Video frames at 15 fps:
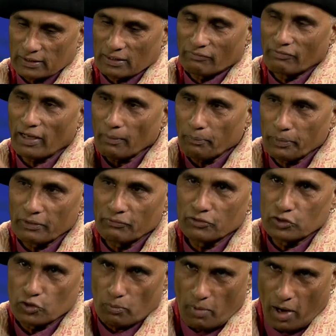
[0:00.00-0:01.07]
developing with
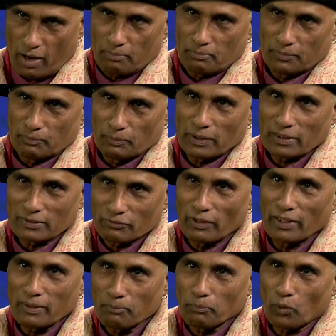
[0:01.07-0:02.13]
your mom? Because
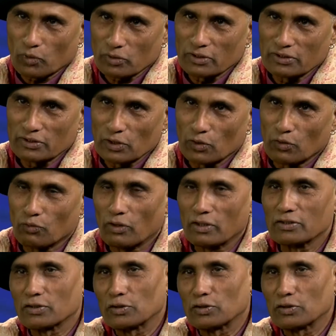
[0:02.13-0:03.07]
very important, once